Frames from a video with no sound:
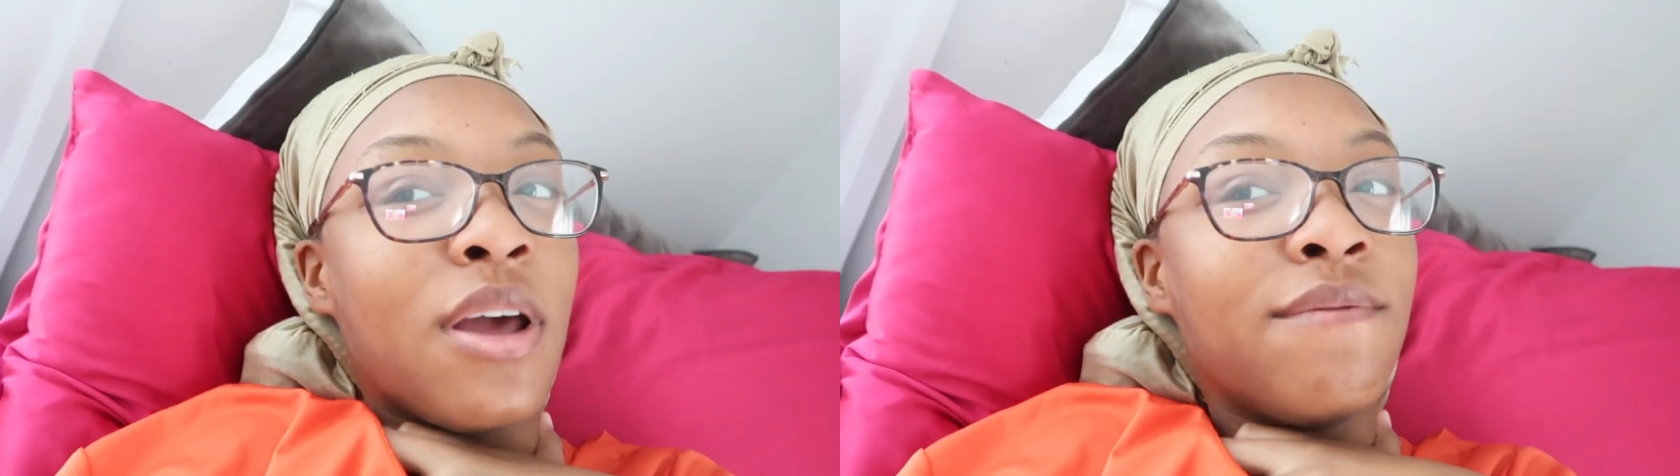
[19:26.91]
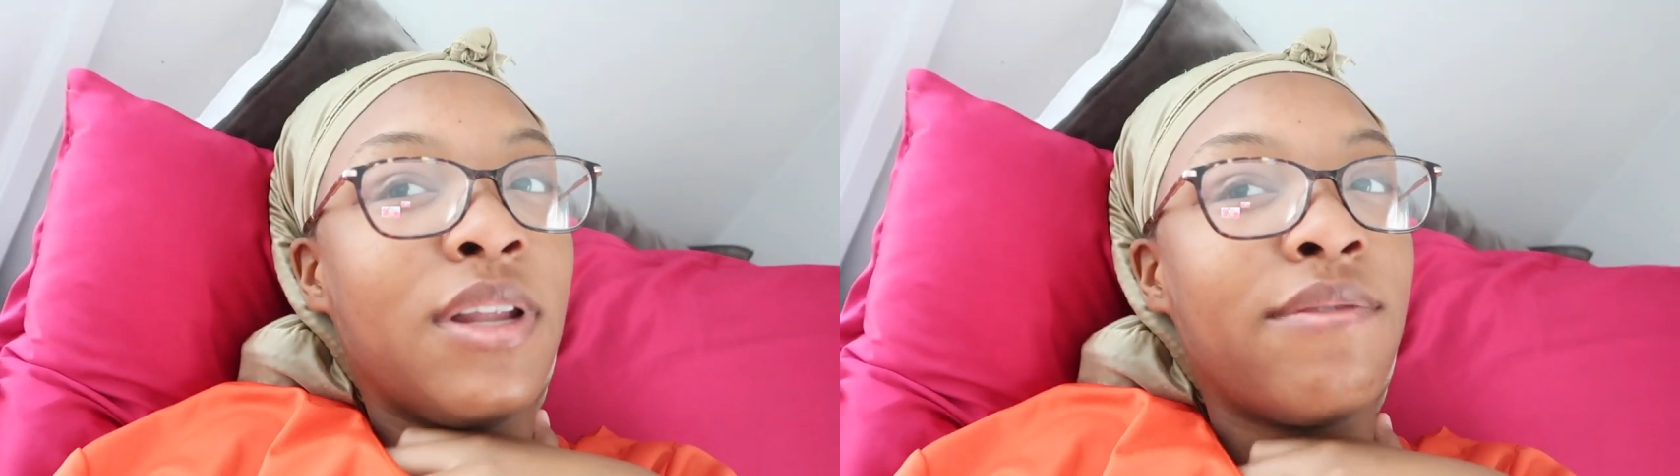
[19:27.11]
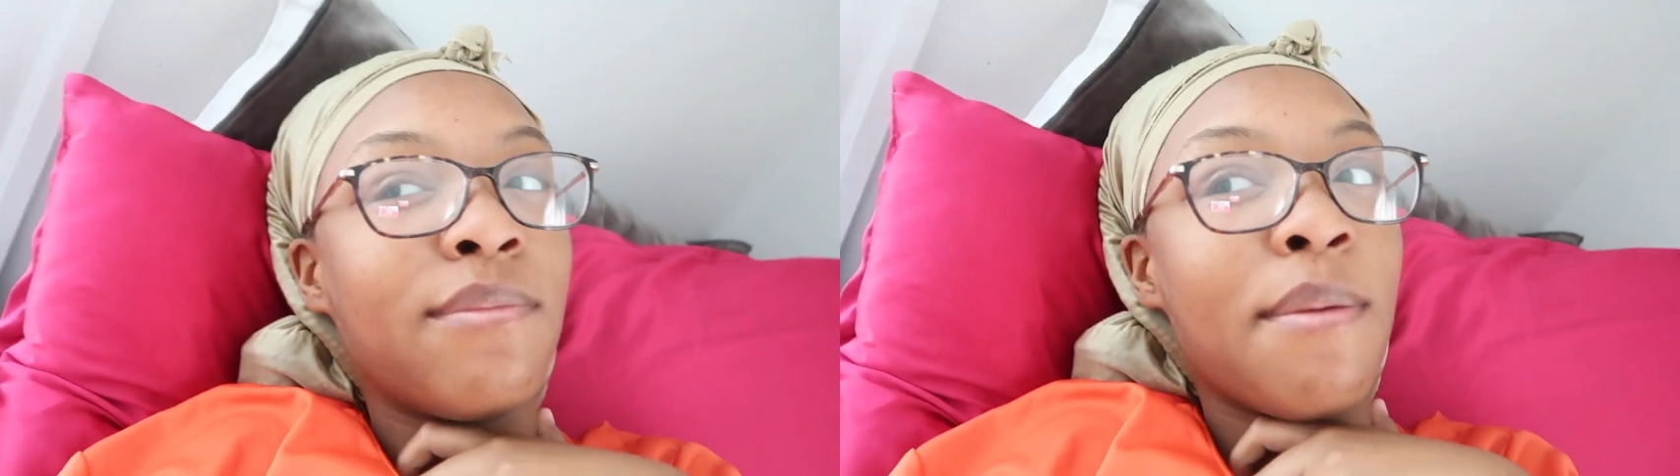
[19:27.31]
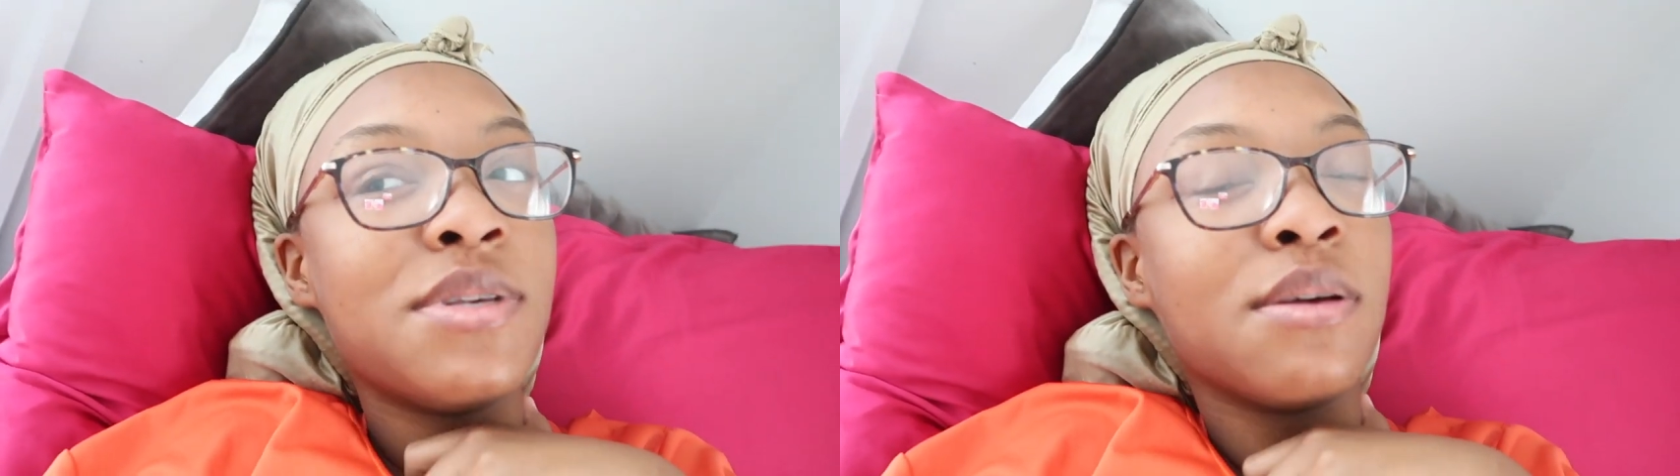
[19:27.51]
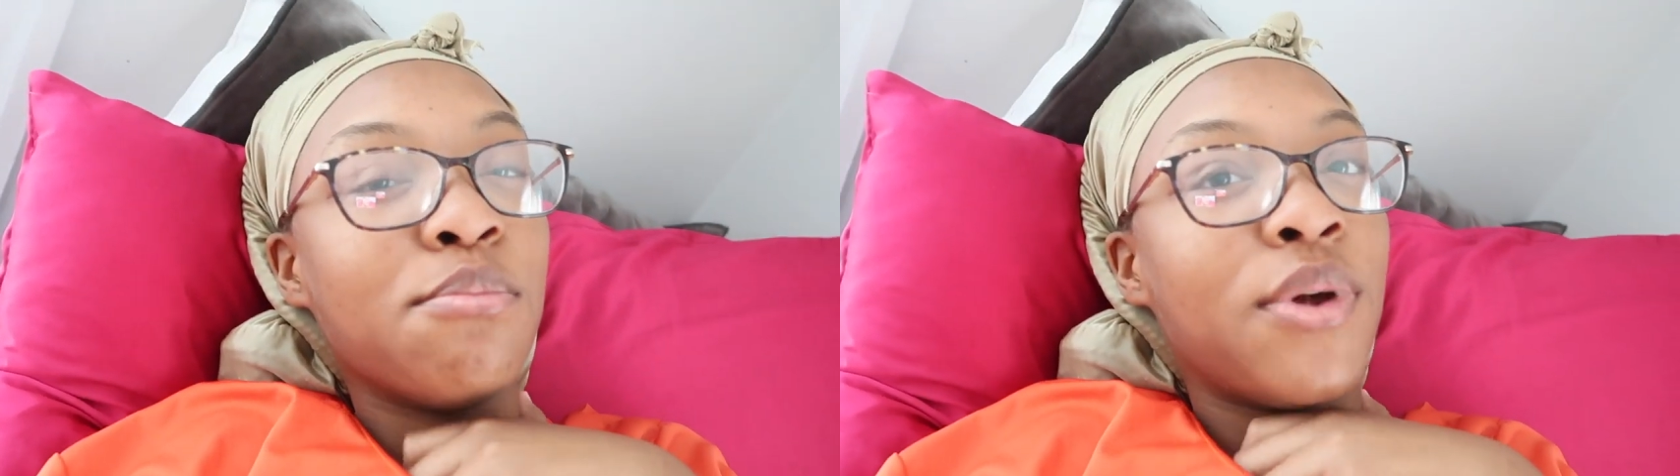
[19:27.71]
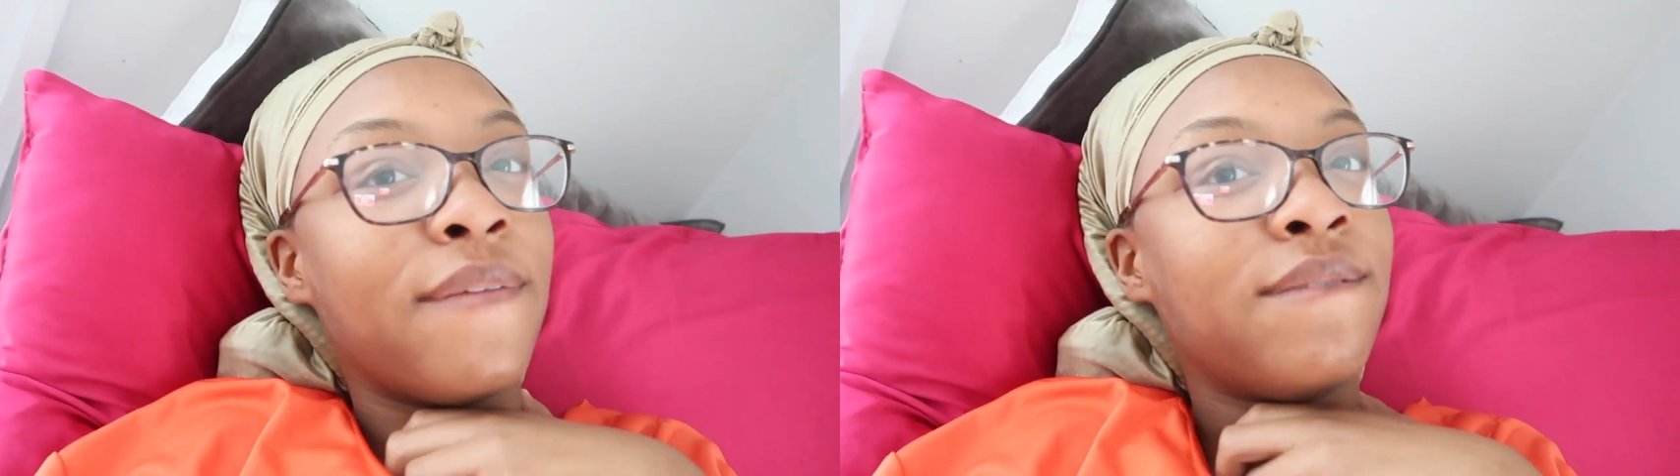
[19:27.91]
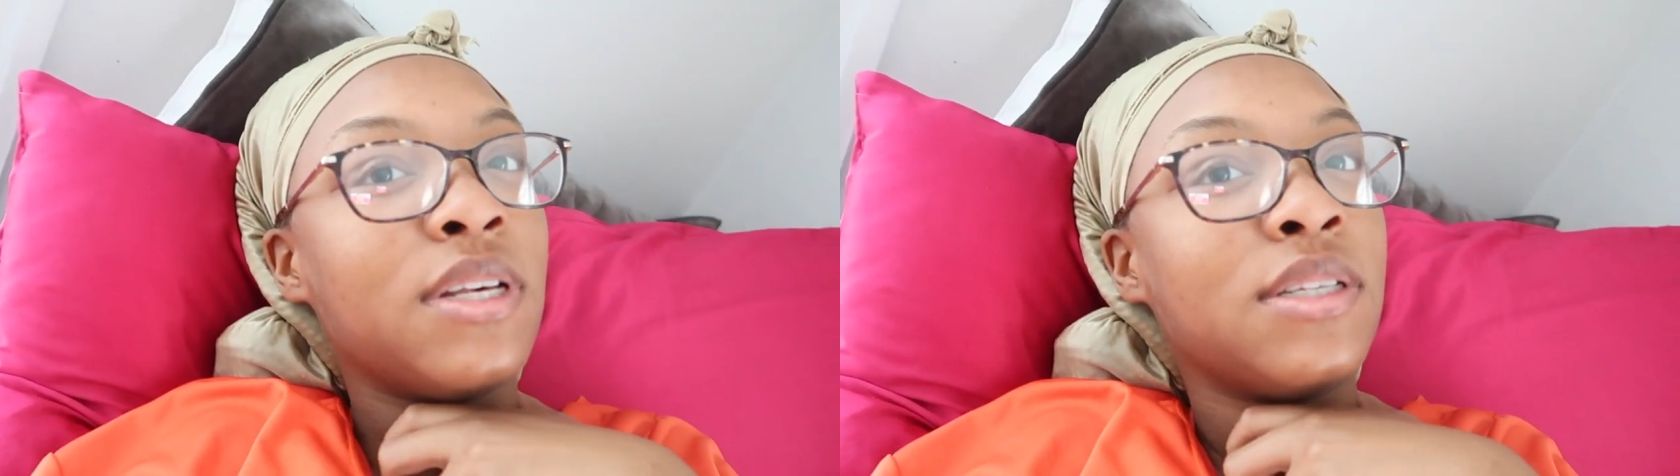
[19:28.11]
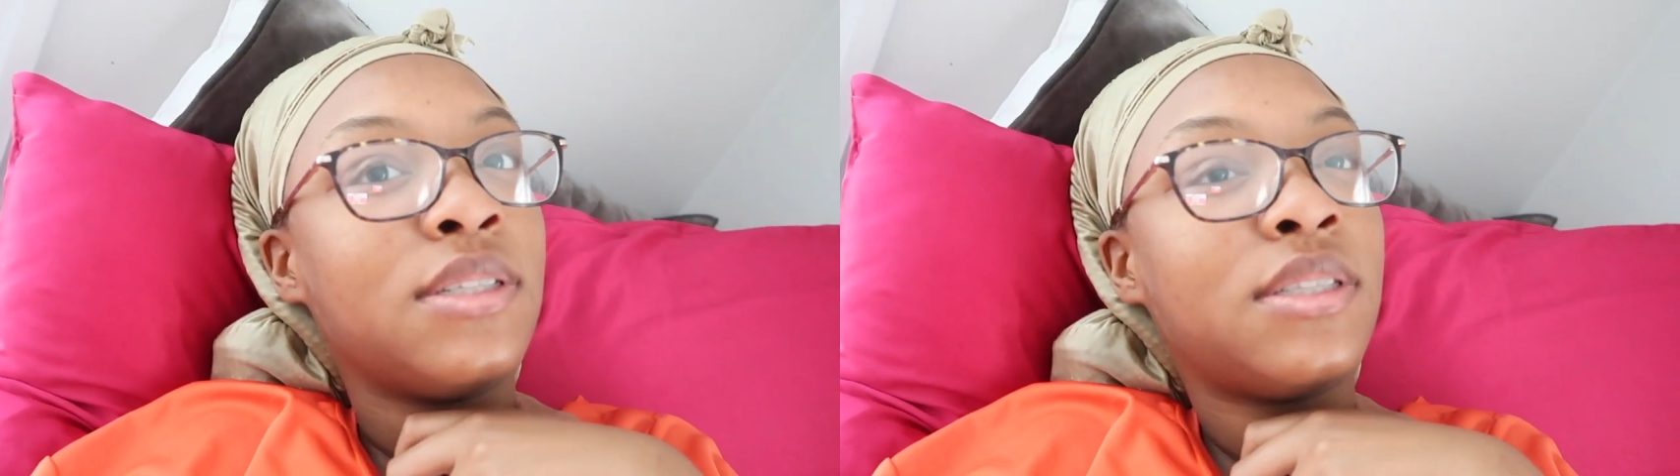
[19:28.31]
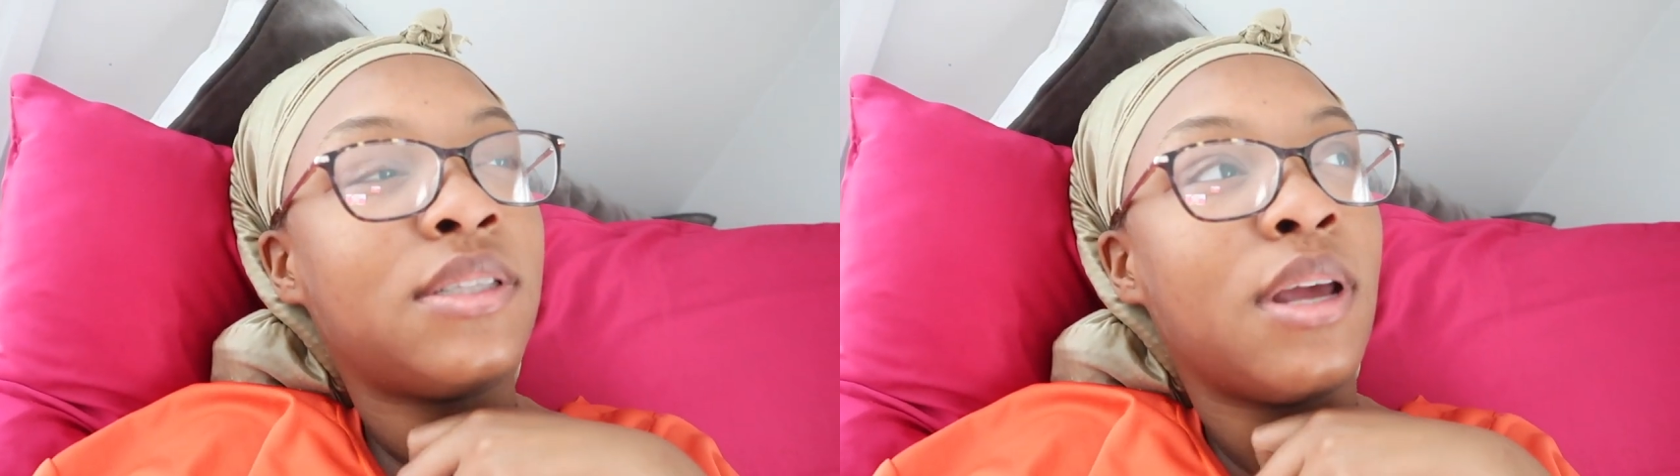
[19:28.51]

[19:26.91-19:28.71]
I'm really gonna make me some breakfast